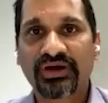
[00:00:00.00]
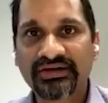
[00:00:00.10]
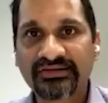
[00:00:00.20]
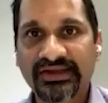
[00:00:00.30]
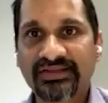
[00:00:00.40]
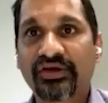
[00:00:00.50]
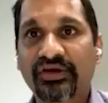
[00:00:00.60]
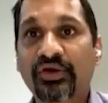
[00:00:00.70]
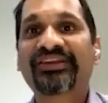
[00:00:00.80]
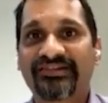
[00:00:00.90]
you understand the
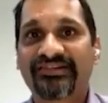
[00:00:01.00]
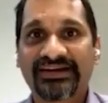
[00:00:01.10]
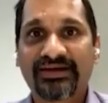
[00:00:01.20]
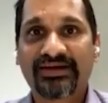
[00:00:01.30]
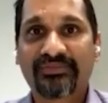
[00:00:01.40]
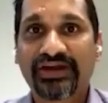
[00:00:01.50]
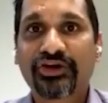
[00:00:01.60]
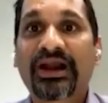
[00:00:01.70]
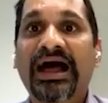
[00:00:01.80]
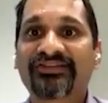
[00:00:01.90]
questions
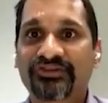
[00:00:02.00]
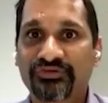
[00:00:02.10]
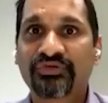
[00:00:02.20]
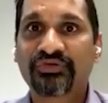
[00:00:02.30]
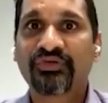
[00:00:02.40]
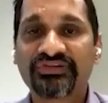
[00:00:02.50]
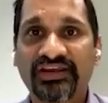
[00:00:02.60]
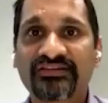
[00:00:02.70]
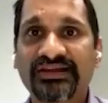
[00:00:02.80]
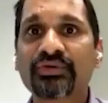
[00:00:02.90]
that you're asked to
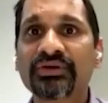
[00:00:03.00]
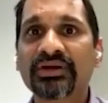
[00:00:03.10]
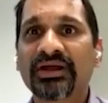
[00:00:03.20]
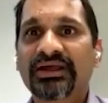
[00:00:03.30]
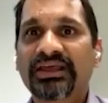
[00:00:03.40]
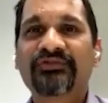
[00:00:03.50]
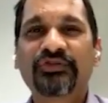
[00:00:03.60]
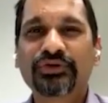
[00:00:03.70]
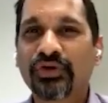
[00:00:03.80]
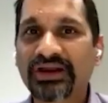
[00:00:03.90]
chase down.
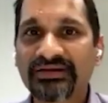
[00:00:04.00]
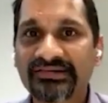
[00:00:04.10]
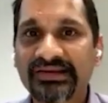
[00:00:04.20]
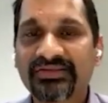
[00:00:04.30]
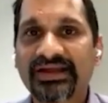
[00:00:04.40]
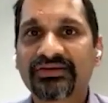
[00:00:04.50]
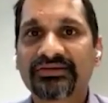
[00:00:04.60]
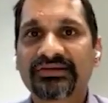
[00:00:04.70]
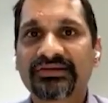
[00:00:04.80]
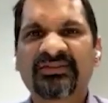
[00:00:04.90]
If you don't understand that
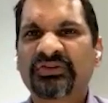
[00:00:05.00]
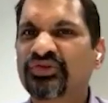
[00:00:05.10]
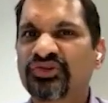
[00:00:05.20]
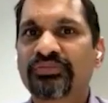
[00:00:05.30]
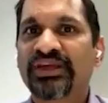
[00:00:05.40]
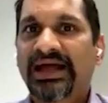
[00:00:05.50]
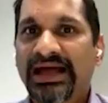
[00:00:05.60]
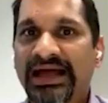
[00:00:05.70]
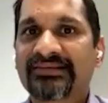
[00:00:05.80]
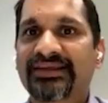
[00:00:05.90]
yourself, you should be
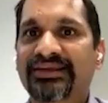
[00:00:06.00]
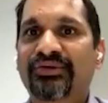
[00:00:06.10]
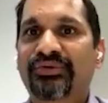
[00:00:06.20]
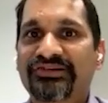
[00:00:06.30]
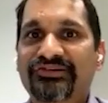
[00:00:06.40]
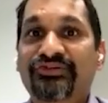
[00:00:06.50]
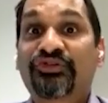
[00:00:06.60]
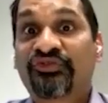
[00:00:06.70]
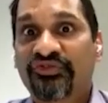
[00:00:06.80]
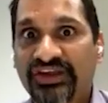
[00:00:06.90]
asking
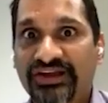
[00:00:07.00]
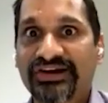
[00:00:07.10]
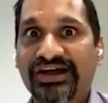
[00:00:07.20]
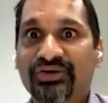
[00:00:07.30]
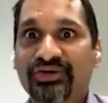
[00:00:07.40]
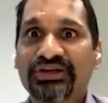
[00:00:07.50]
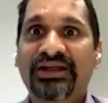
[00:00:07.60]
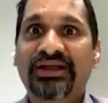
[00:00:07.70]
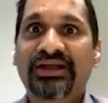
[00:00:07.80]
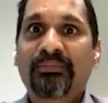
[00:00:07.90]
questions to figure it out.
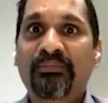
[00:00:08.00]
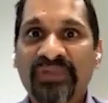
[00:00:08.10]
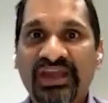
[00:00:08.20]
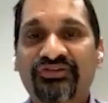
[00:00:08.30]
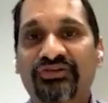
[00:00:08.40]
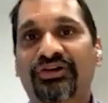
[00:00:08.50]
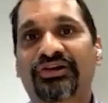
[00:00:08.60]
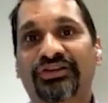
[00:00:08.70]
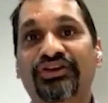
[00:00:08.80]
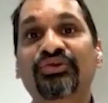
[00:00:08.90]
Make
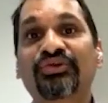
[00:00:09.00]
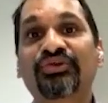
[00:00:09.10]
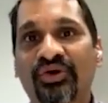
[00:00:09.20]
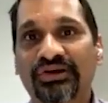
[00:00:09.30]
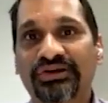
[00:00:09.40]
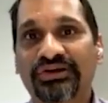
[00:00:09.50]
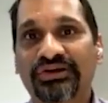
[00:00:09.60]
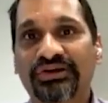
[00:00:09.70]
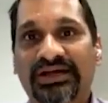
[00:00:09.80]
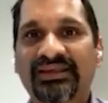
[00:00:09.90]
sure that you know
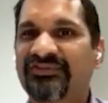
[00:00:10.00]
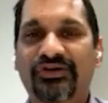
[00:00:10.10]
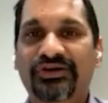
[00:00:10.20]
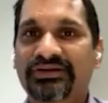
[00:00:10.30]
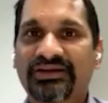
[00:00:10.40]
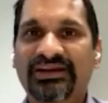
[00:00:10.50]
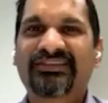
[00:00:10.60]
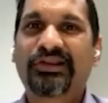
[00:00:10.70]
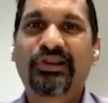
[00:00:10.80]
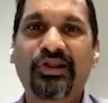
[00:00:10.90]
your task. If not,
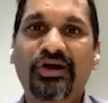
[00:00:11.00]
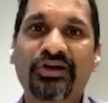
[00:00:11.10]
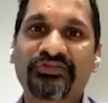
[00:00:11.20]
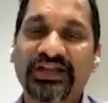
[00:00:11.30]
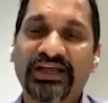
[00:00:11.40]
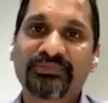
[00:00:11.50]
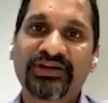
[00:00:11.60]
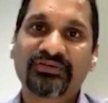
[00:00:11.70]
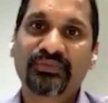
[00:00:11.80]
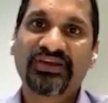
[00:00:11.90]
it's a lot of
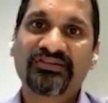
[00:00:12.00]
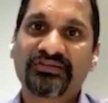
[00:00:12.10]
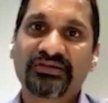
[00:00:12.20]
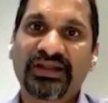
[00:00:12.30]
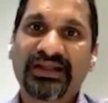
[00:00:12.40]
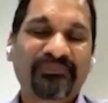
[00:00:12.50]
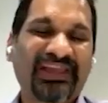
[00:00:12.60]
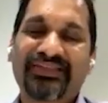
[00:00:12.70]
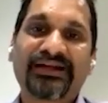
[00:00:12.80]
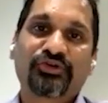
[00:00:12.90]
time that is wasted.
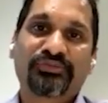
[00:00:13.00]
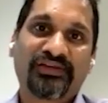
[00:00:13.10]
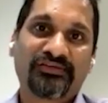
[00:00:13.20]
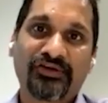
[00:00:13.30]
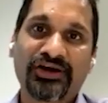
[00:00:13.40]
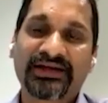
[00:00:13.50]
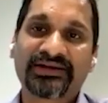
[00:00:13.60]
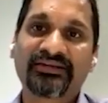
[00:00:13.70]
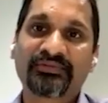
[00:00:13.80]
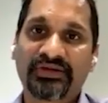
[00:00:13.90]
And that to me is not
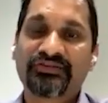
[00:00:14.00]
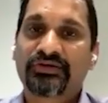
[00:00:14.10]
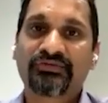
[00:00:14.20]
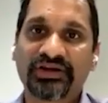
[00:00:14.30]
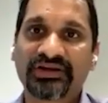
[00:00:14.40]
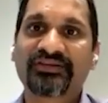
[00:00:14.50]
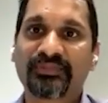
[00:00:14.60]
working